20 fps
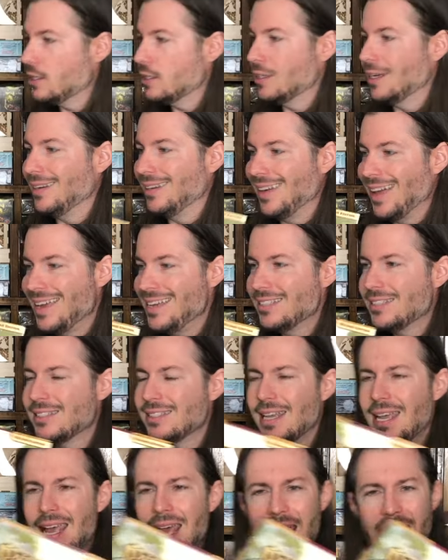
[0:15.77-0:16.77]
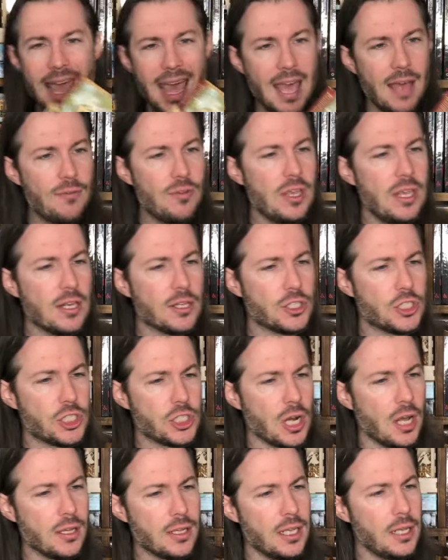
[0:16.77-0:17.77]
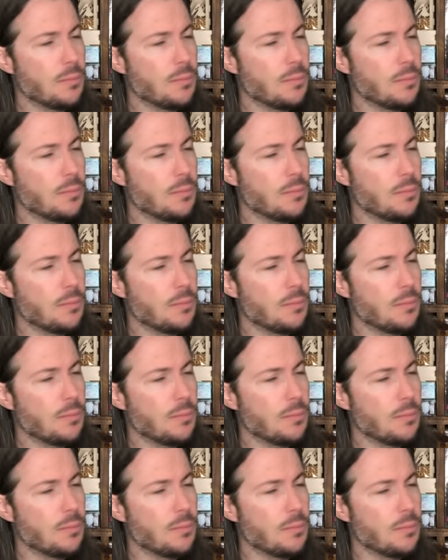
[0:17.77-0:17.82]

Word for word: is a nice, heavy, chunky